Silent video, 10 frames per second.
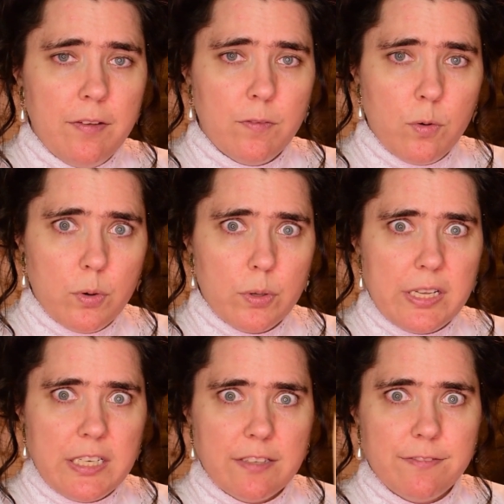for
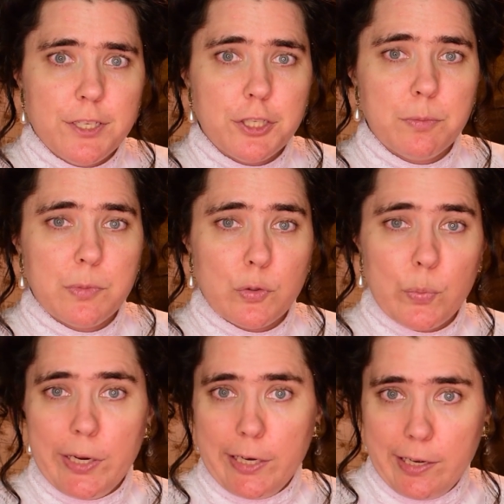the division
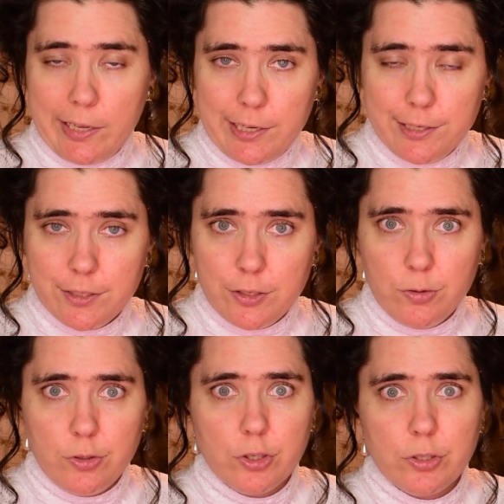between East
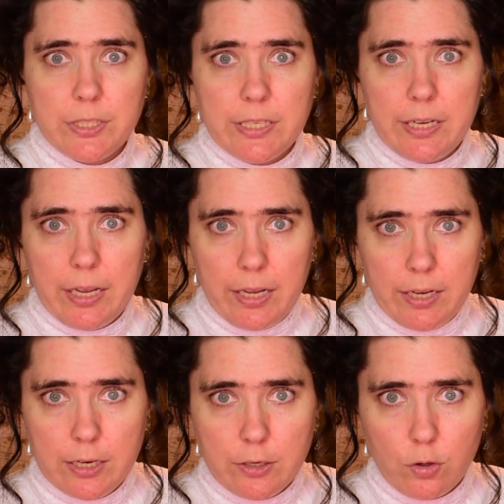New Jersey
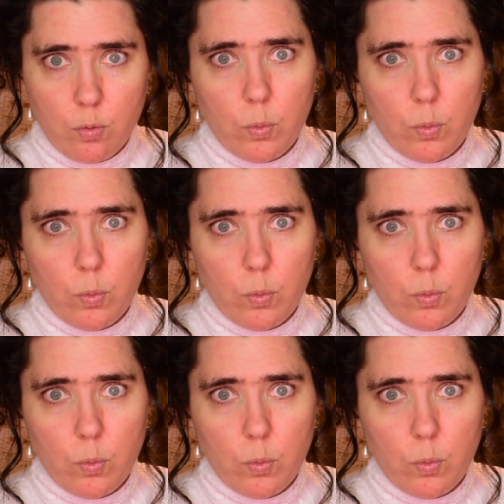and